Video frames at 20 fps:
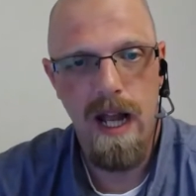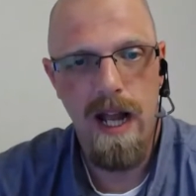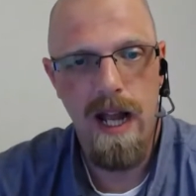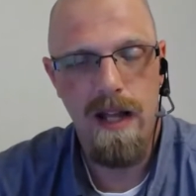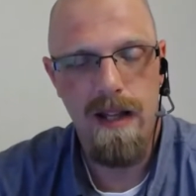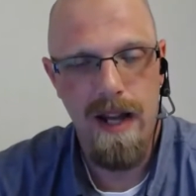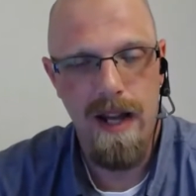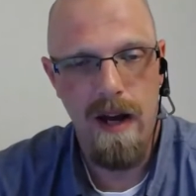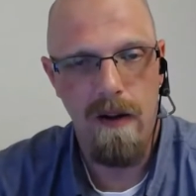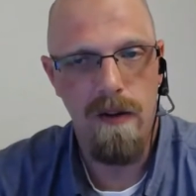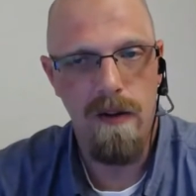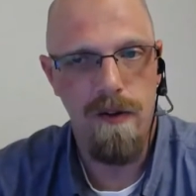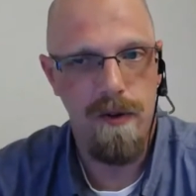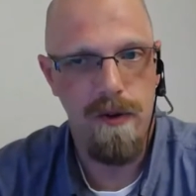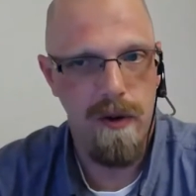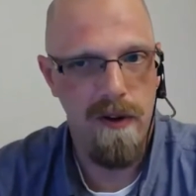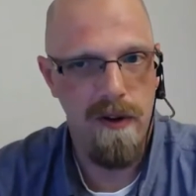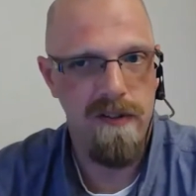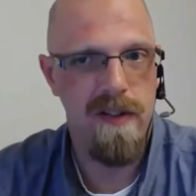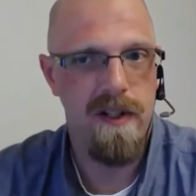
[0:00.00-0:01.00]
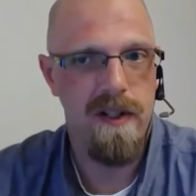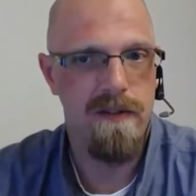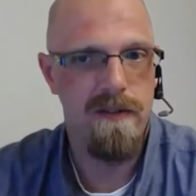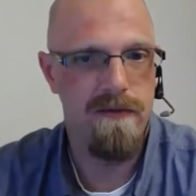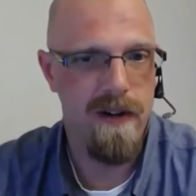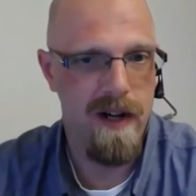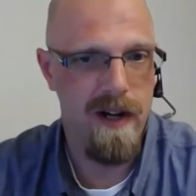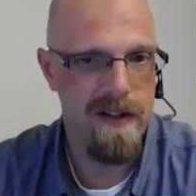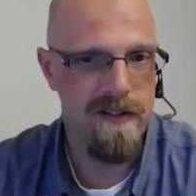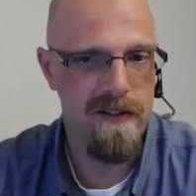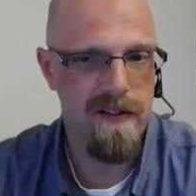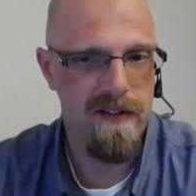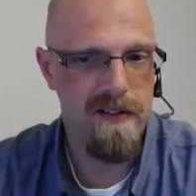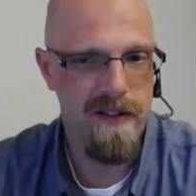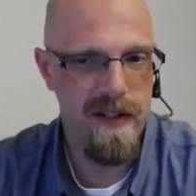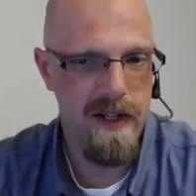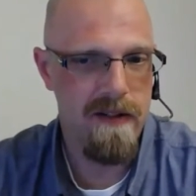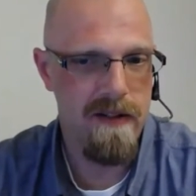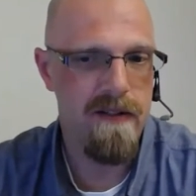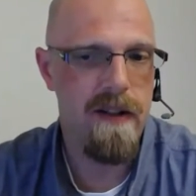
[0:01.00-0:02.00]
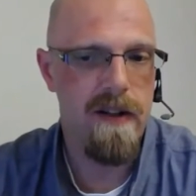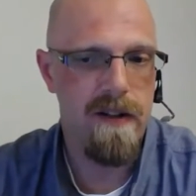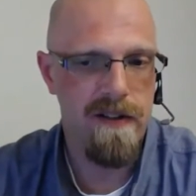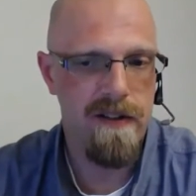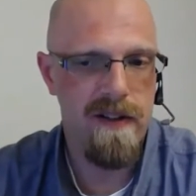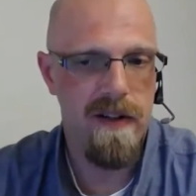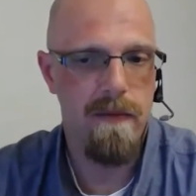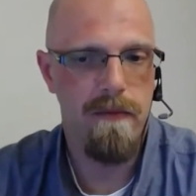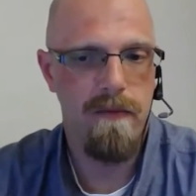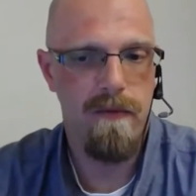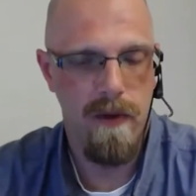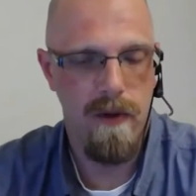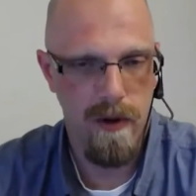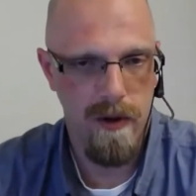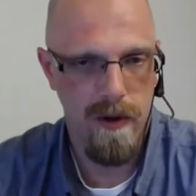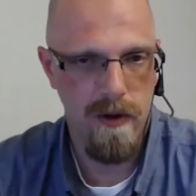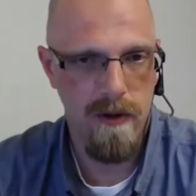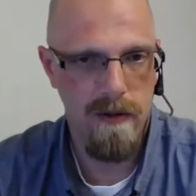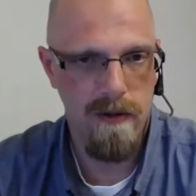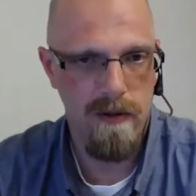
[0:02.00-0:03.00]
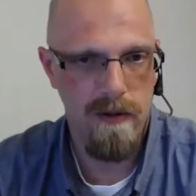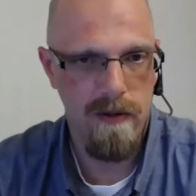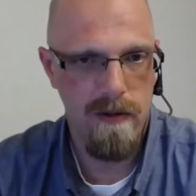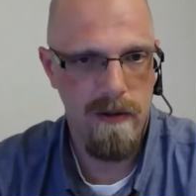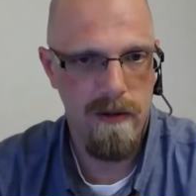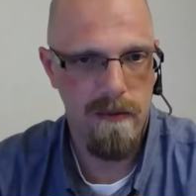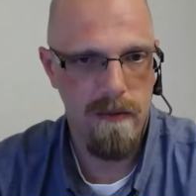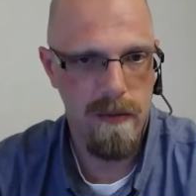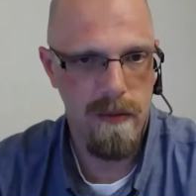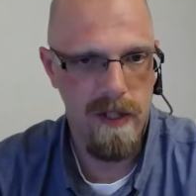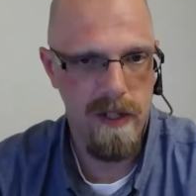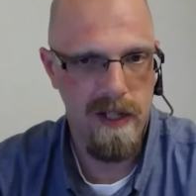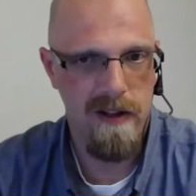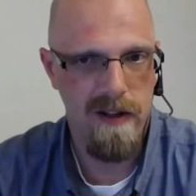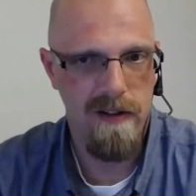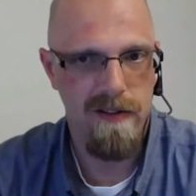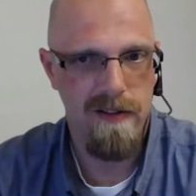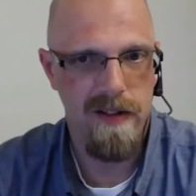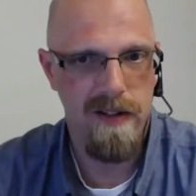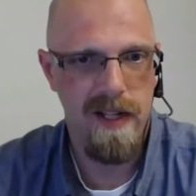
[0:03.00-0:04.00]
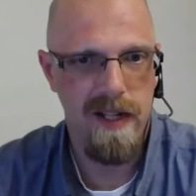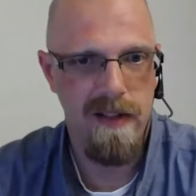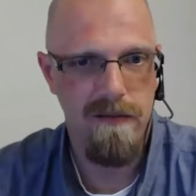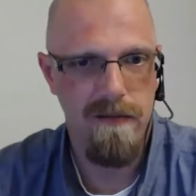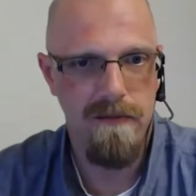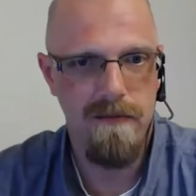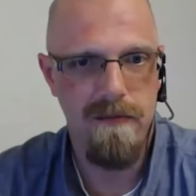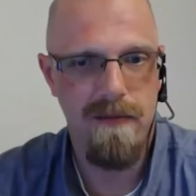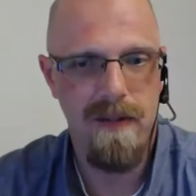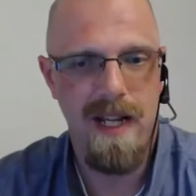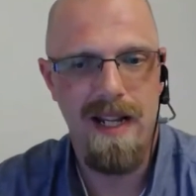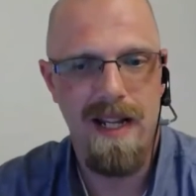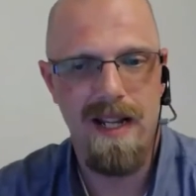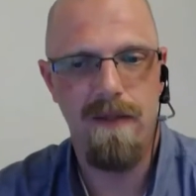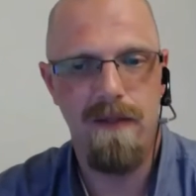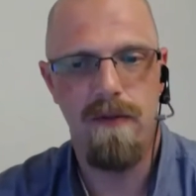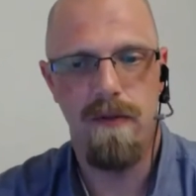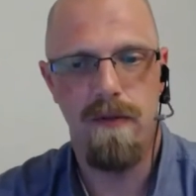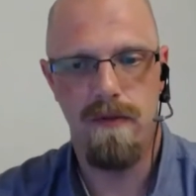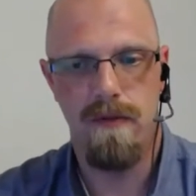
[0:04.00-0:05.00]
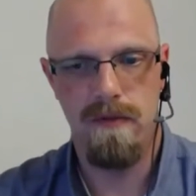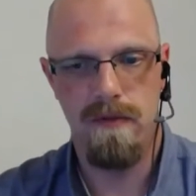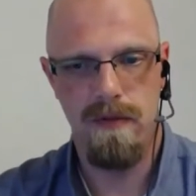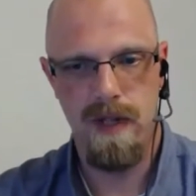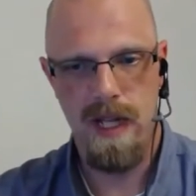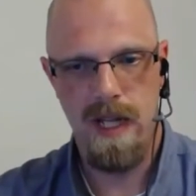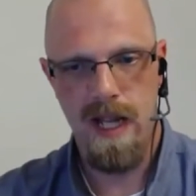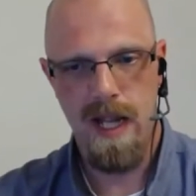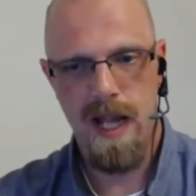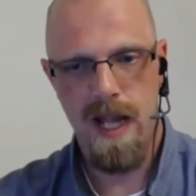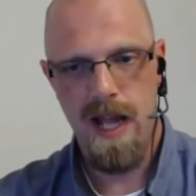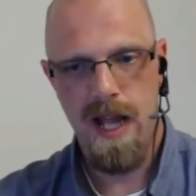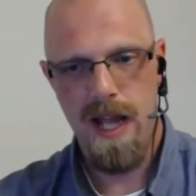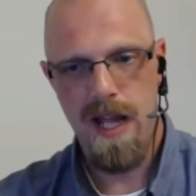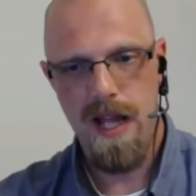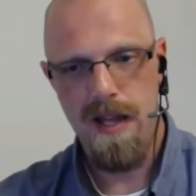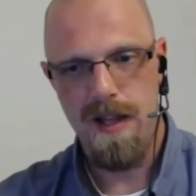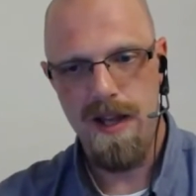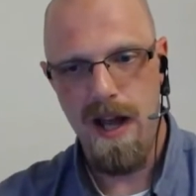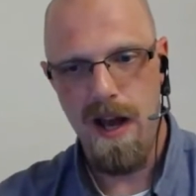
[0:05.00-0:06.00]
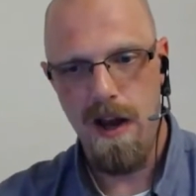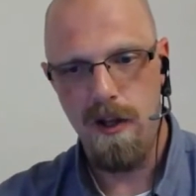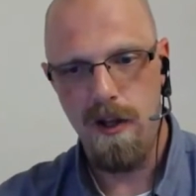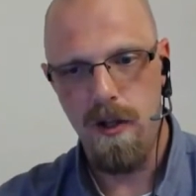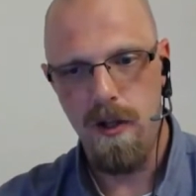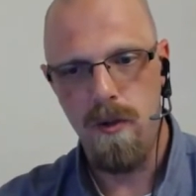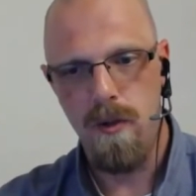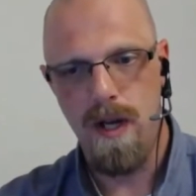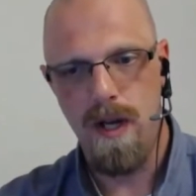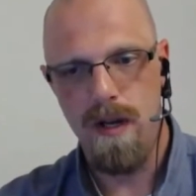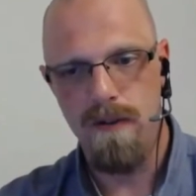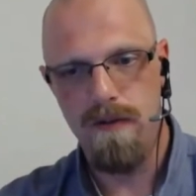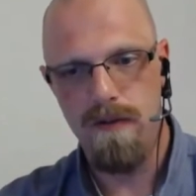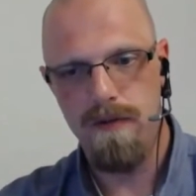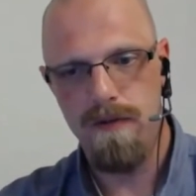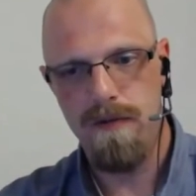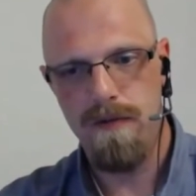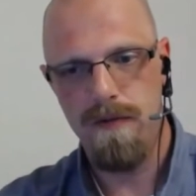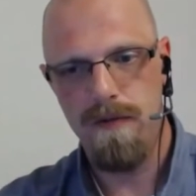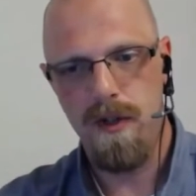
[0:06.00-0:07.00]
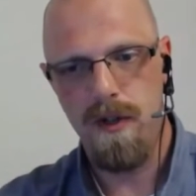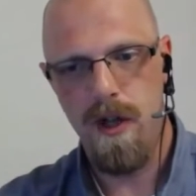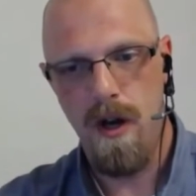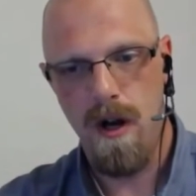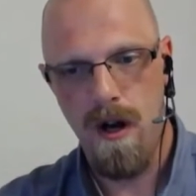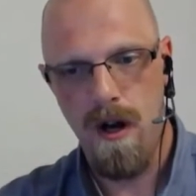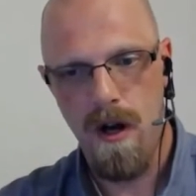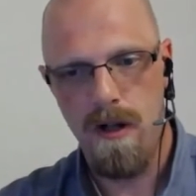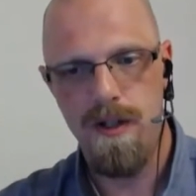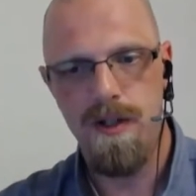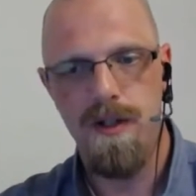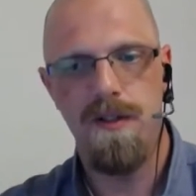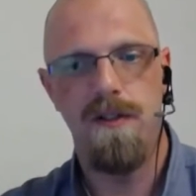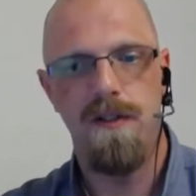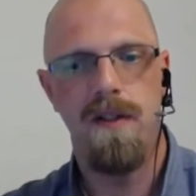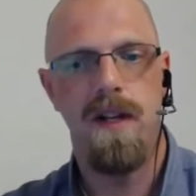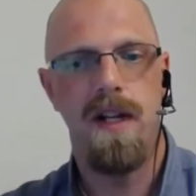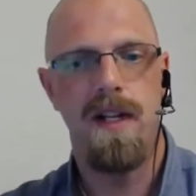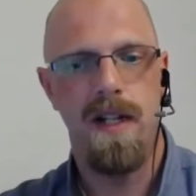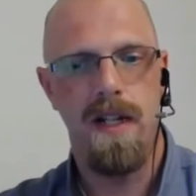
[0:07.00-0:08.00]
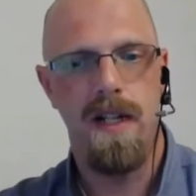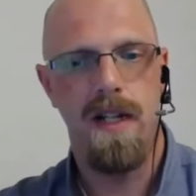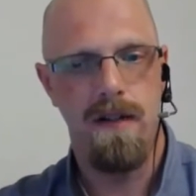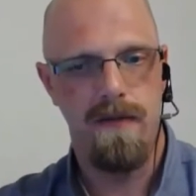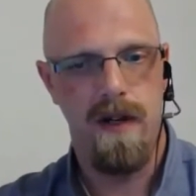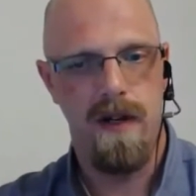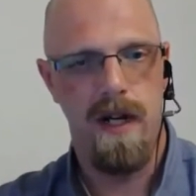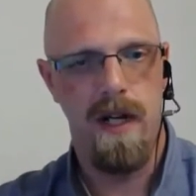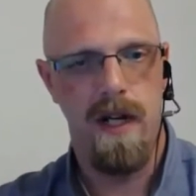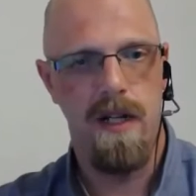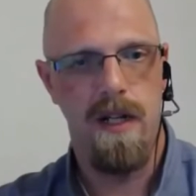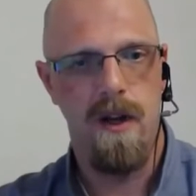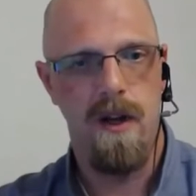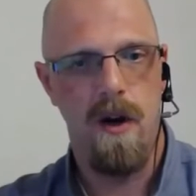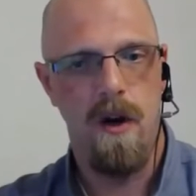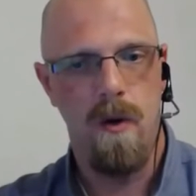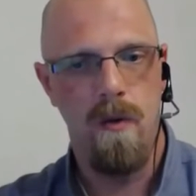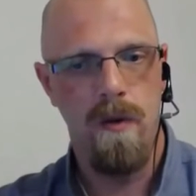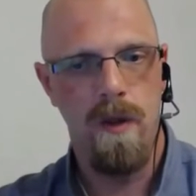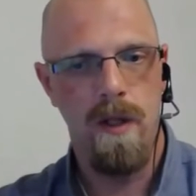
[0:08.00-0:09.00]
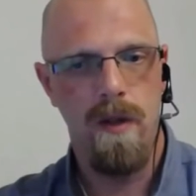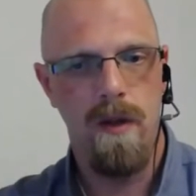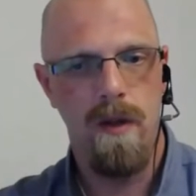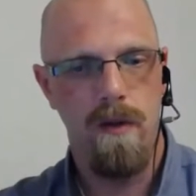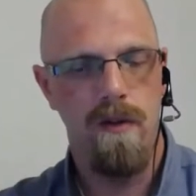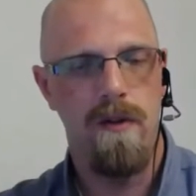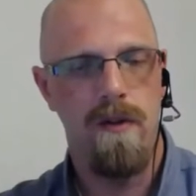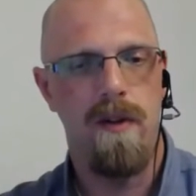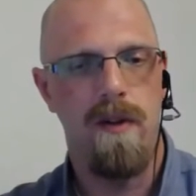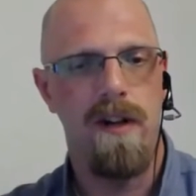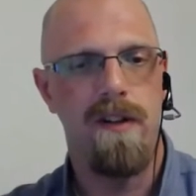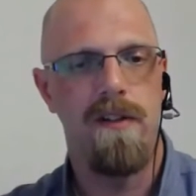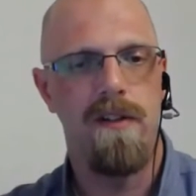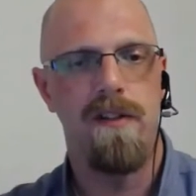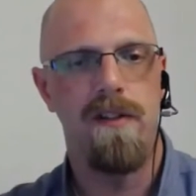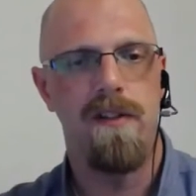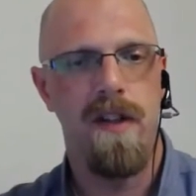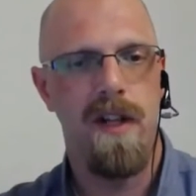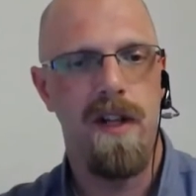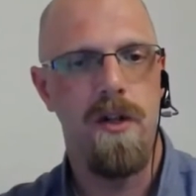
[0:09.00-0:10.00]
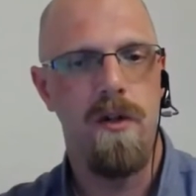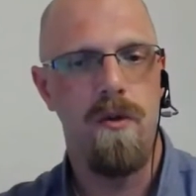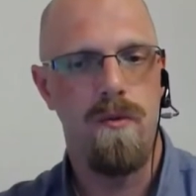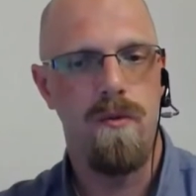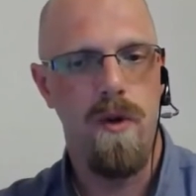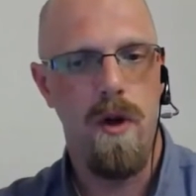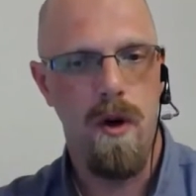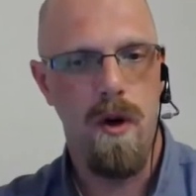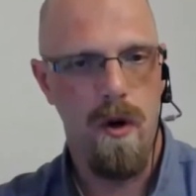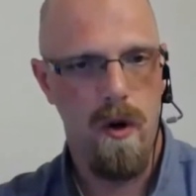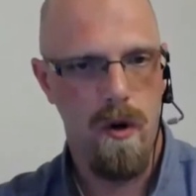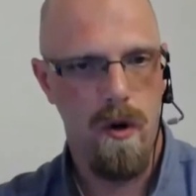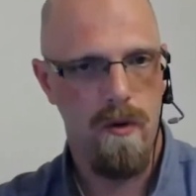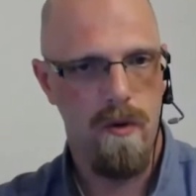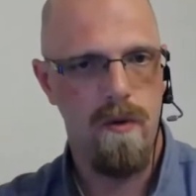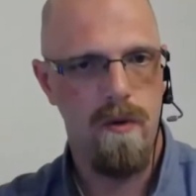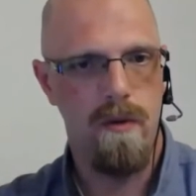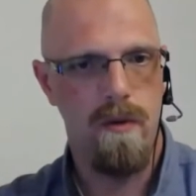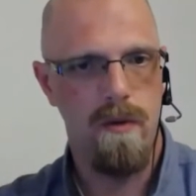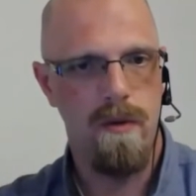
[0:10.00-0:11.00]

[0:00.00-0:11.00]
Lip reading: And now the trusted devices takes that a step further because it even now you have consciously identified only those devices that you know